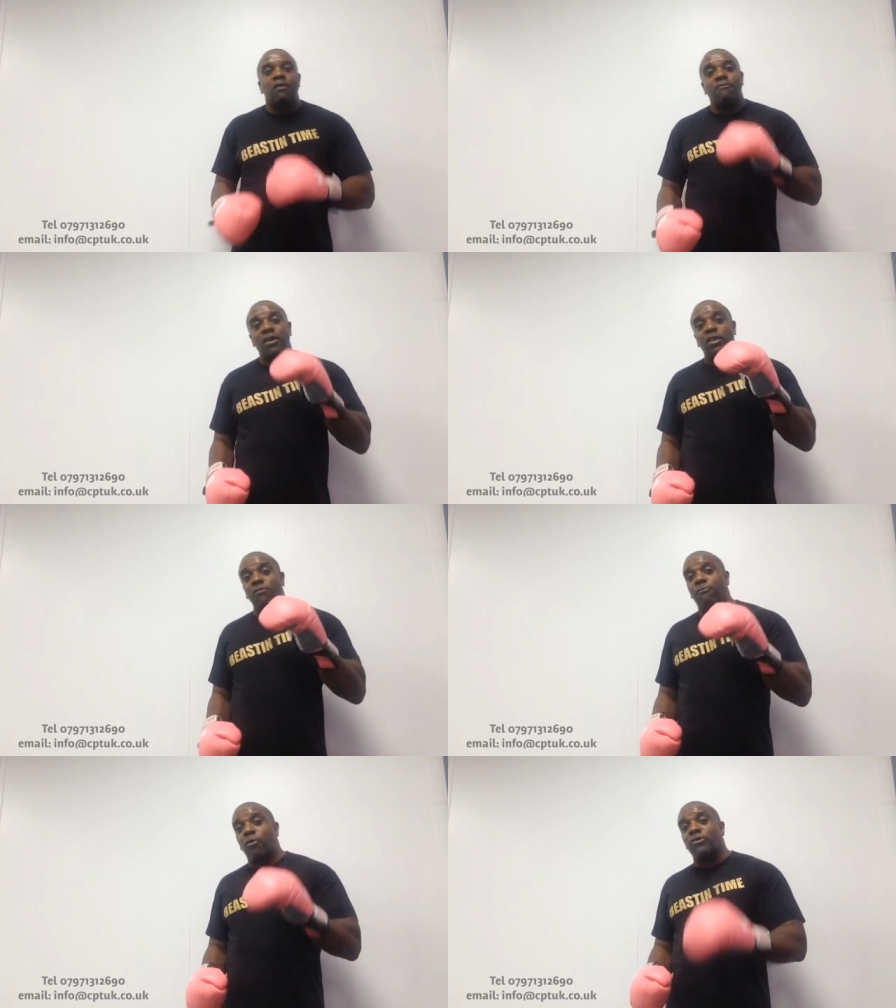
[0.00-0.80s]
Thank you
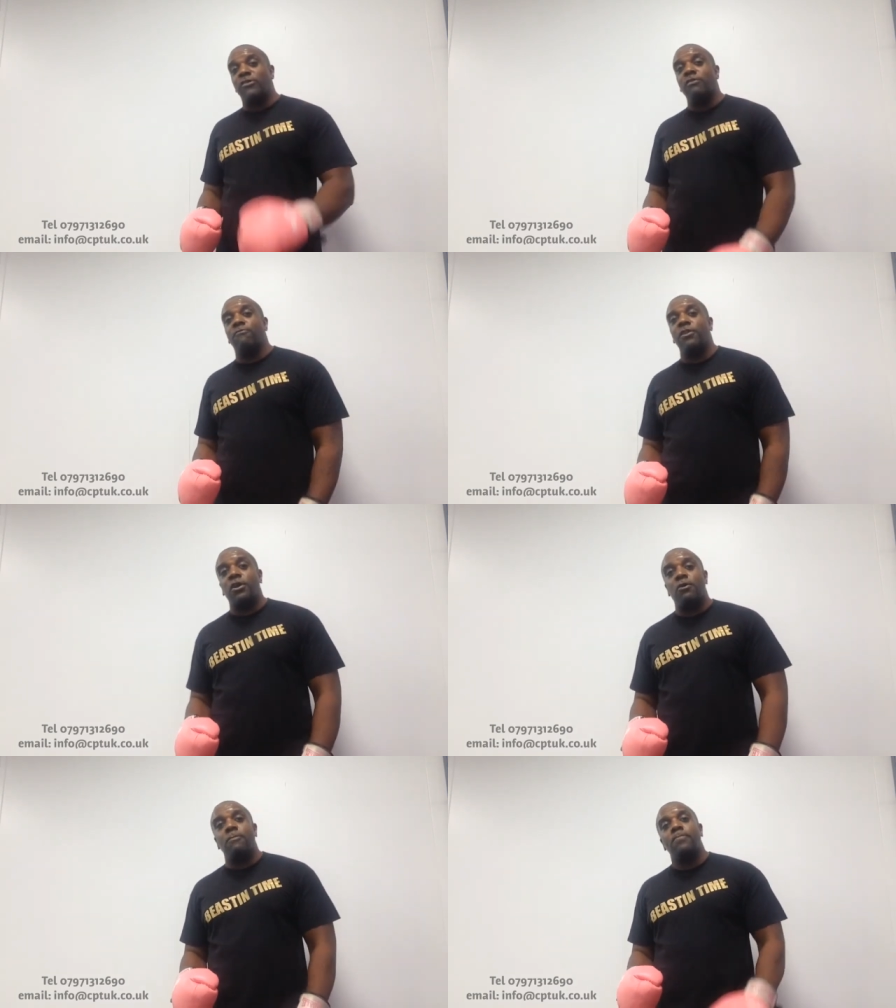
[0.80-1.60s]
for watching the
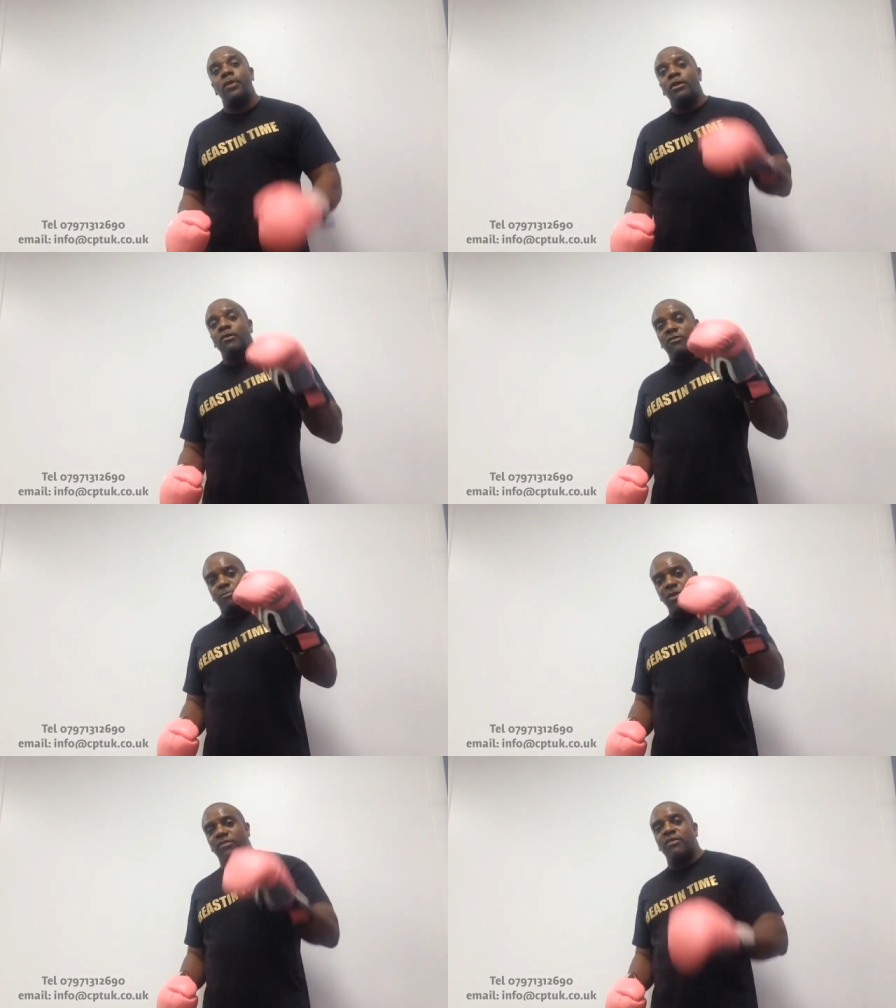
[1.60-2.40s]
video.
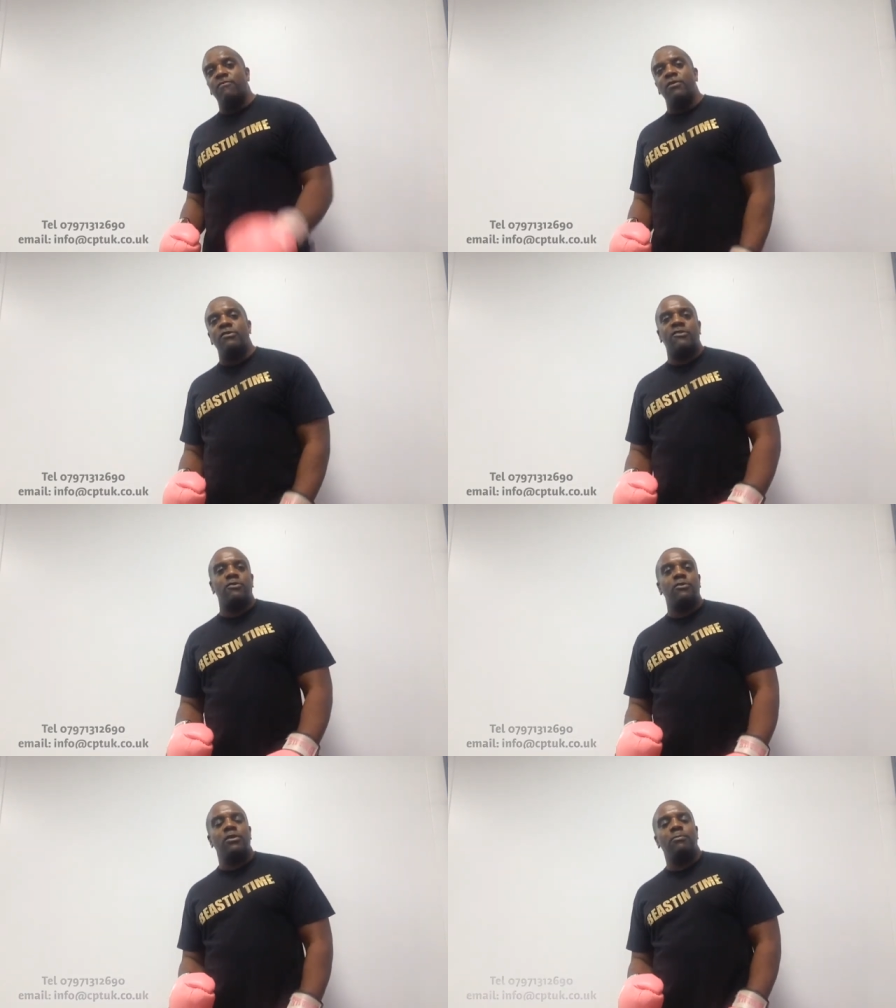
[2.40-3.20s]
Speak to you very
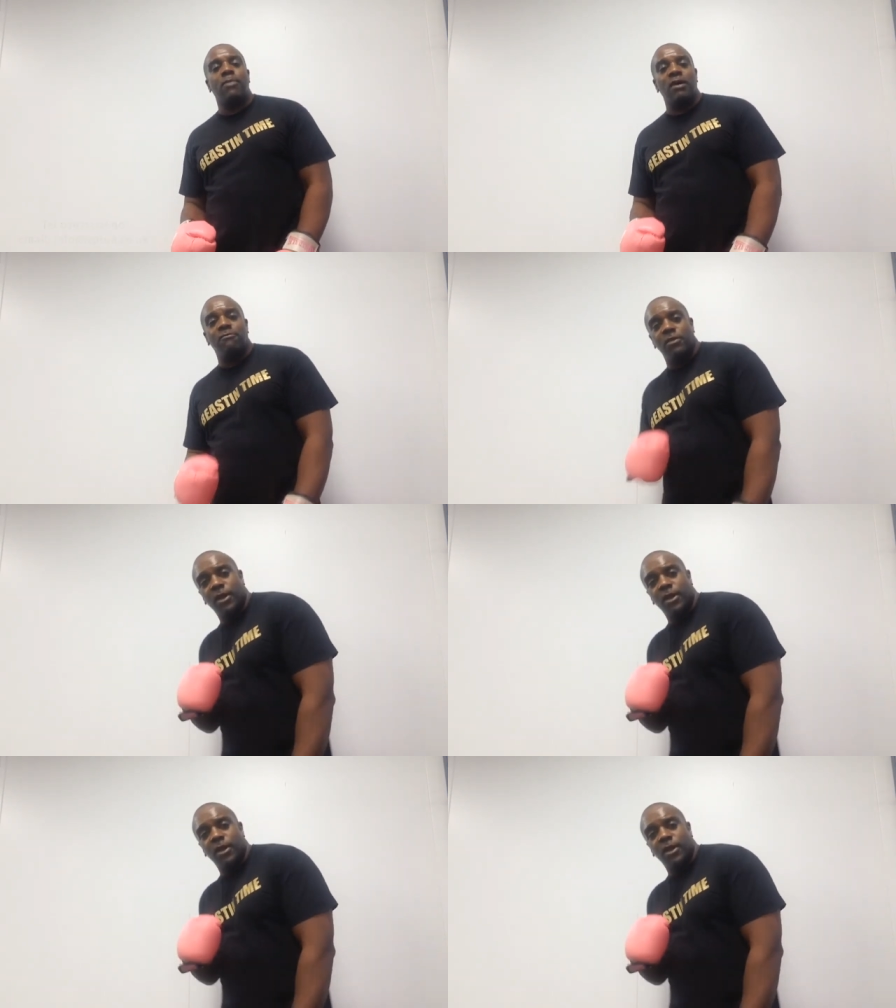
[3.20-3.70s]
soon. Bye for